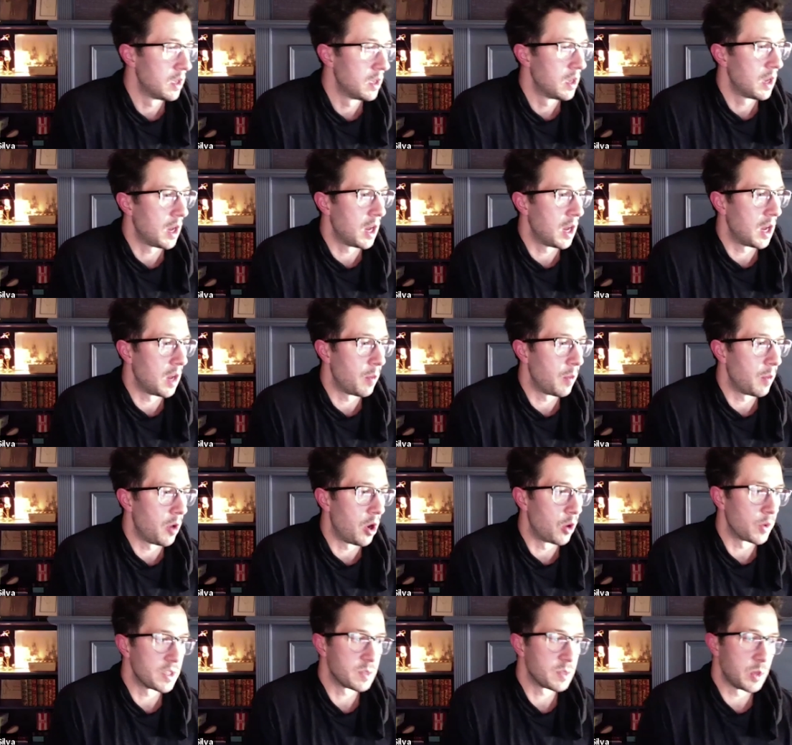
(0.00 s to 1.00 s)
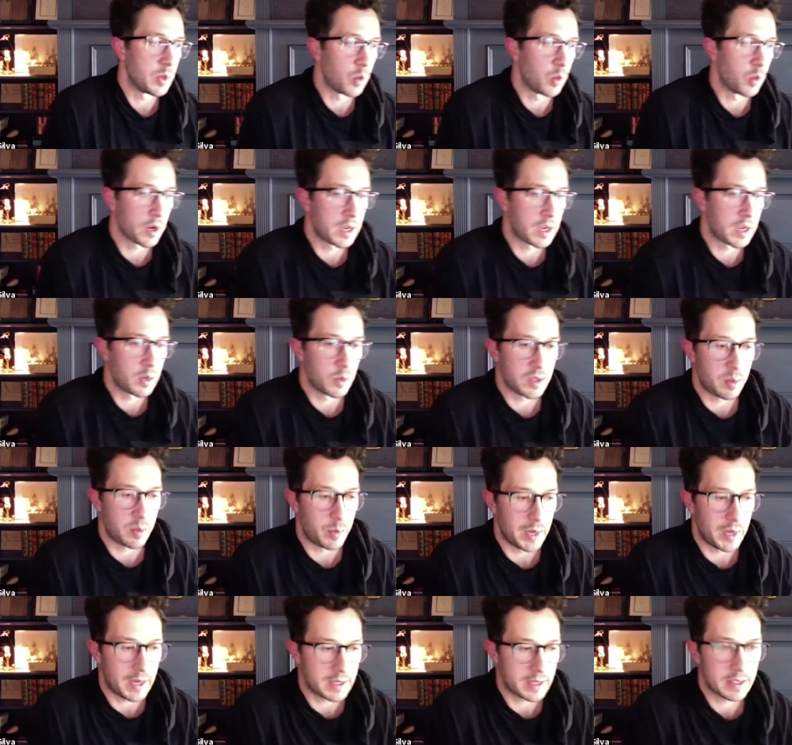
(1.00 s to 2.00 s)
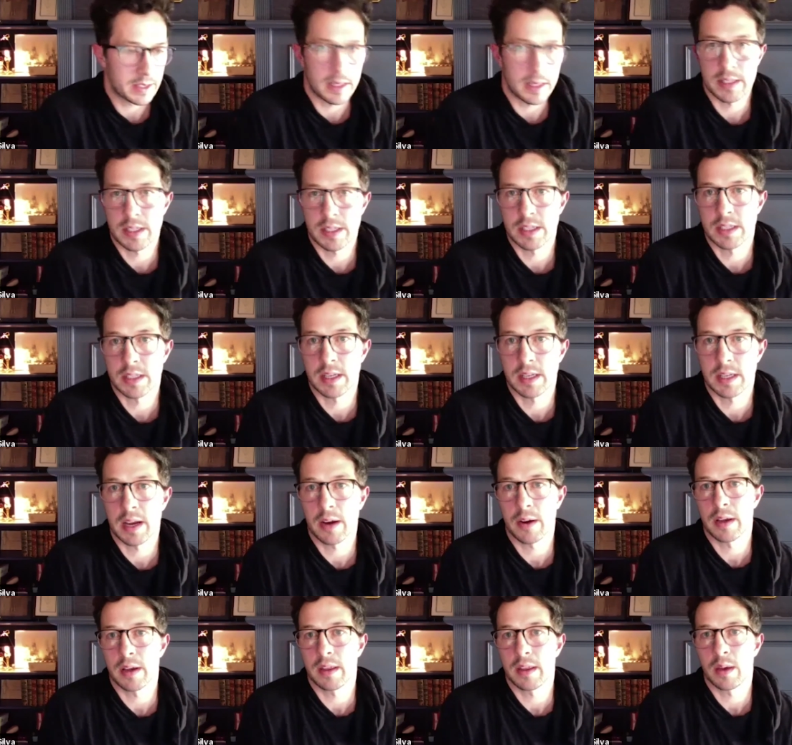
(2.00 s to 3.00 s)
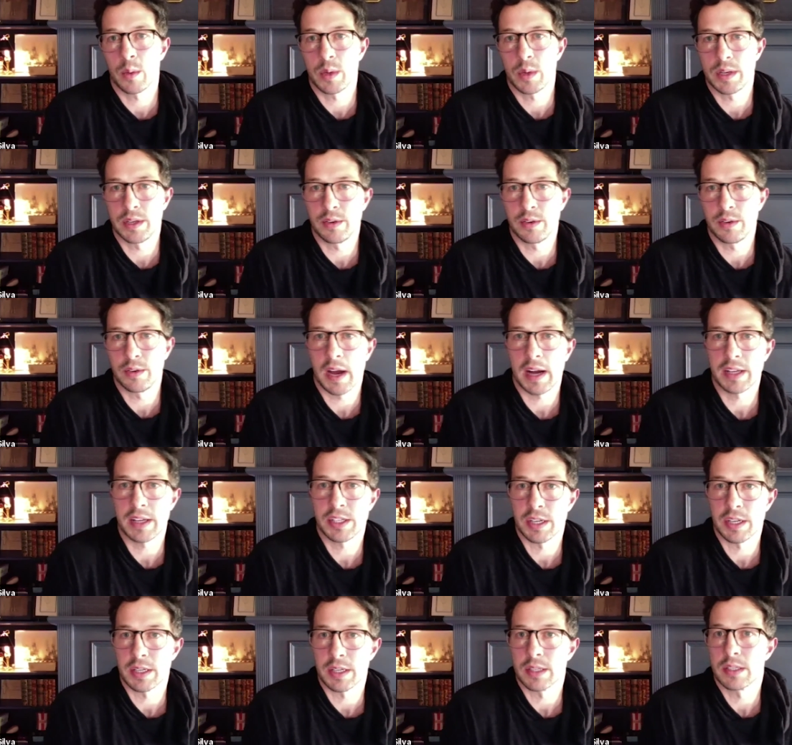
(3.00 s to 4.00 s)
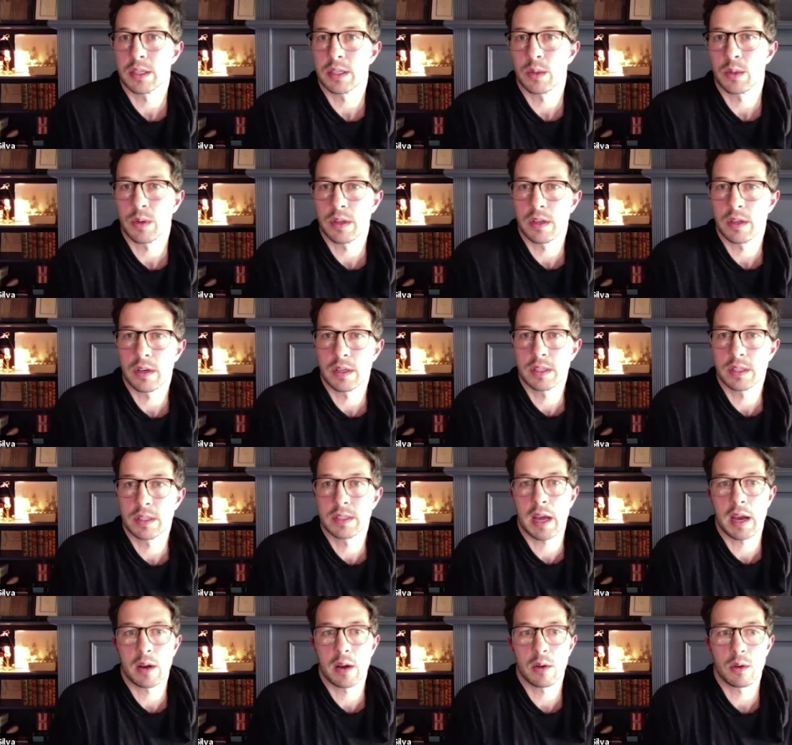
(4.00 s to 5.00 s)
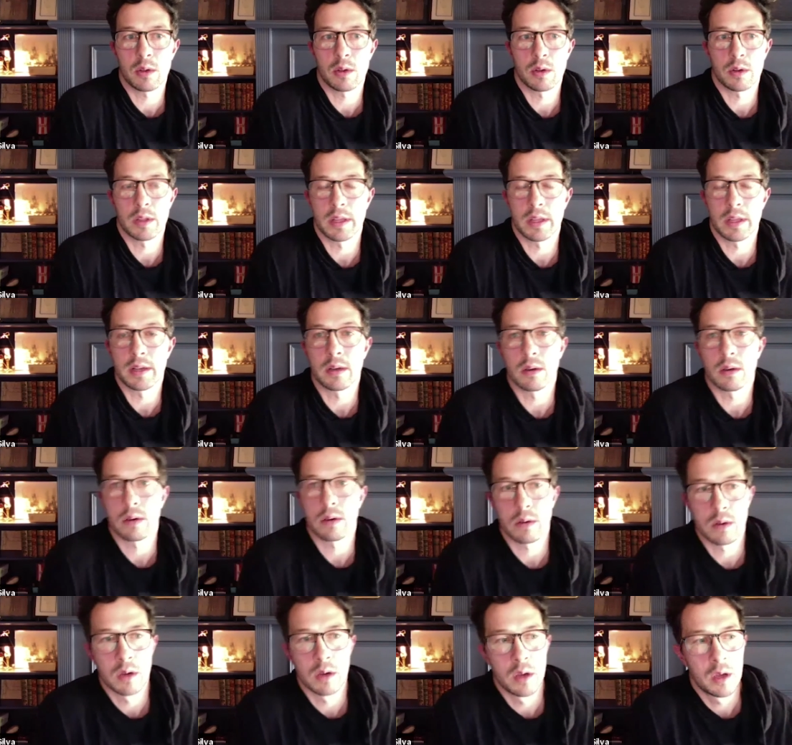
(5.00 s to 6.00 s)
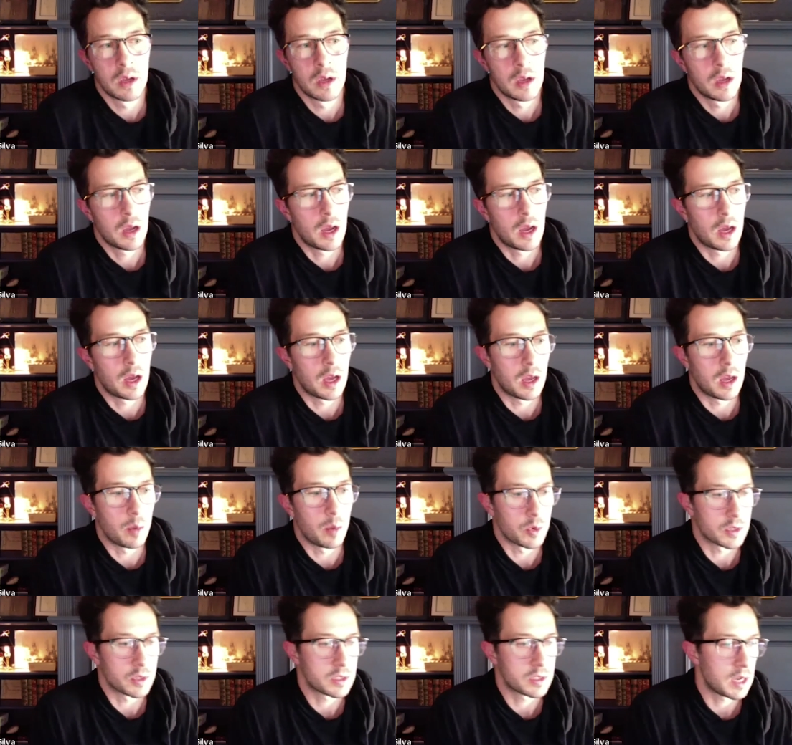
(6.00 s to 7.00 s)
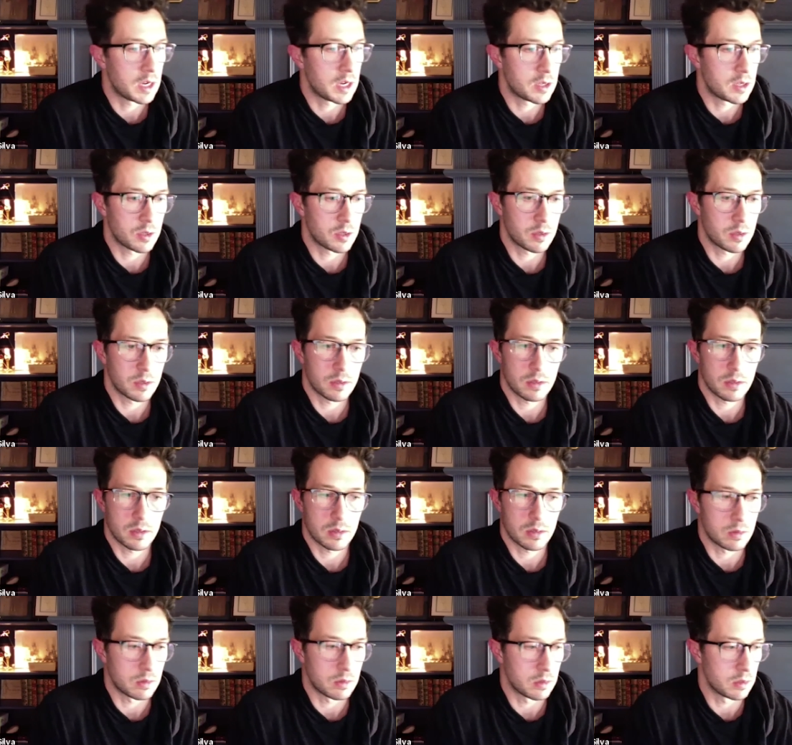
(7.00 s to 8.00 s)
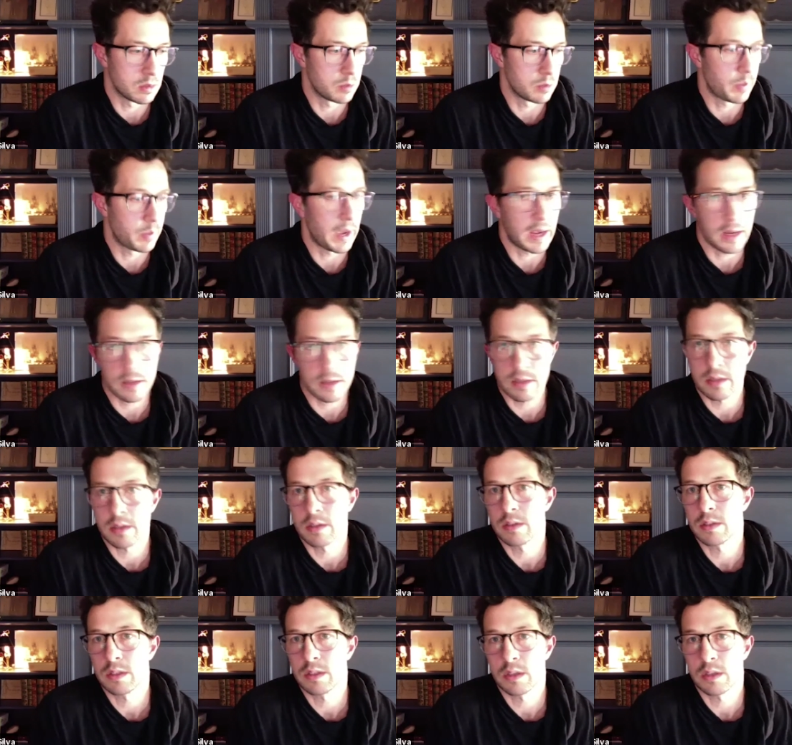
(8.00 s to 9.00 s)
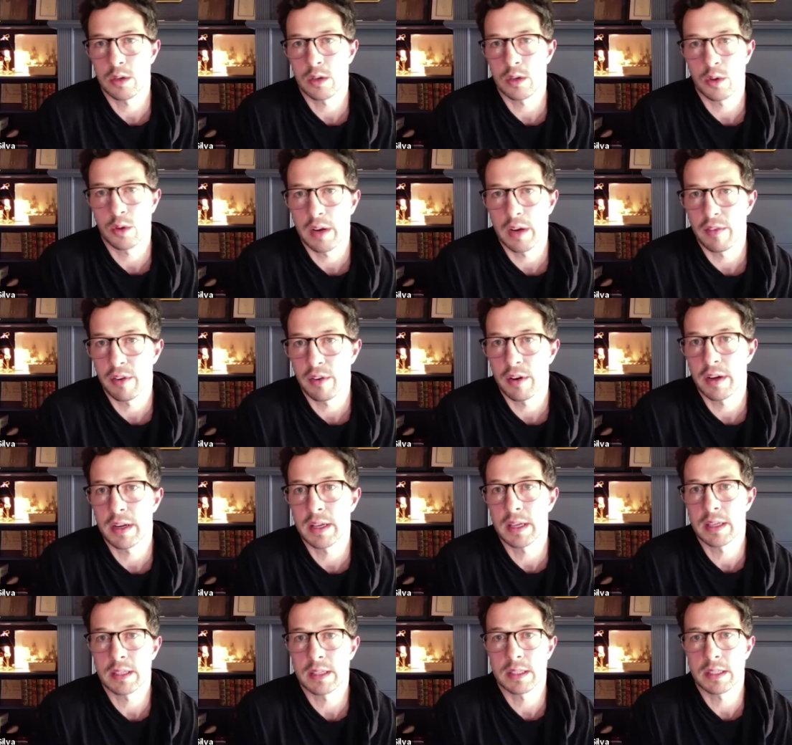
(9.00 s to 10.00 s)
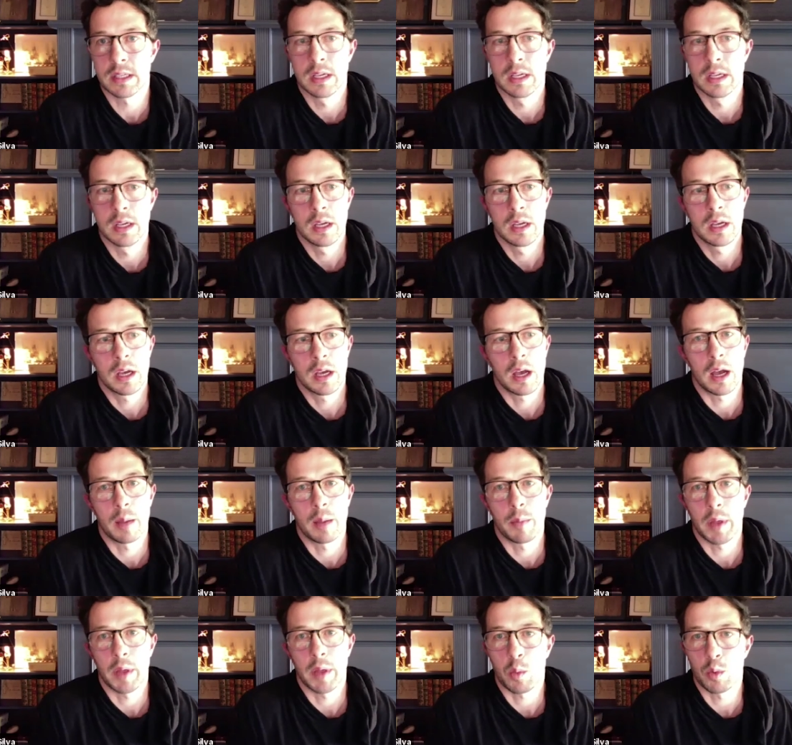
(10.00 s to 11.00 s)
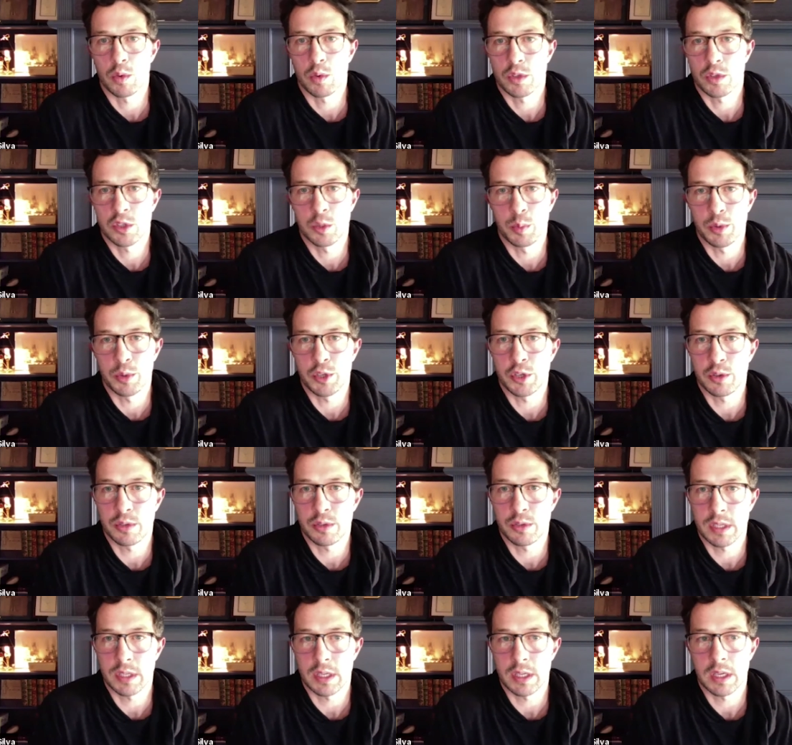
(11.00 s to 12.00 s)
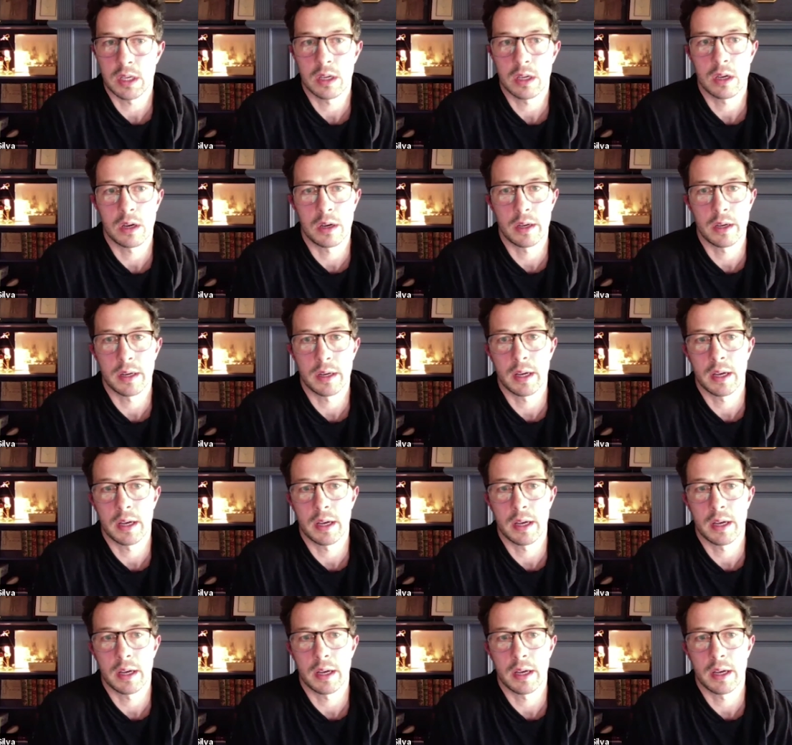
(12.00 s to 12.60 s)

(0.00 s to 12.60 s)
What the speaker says: always be working with the best. And that's just an area that we do not change. So whether it's title or lender, or stagers or painters or whoever it is, we're super choosy on